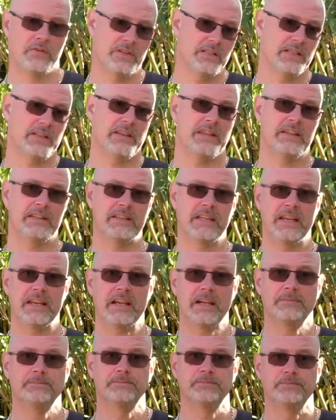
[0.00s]
obviously the
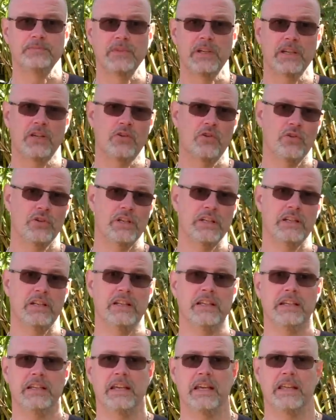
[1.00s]
antenna
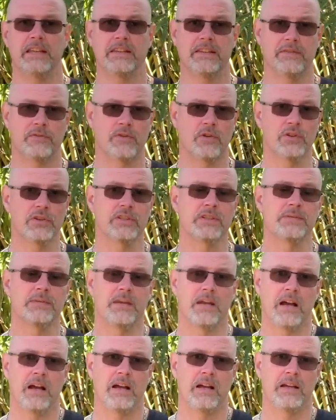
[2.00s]
accordingly at the front.
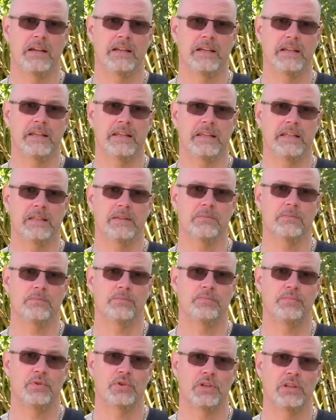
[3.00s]
I
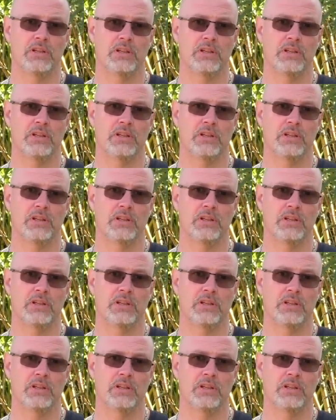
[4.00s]
put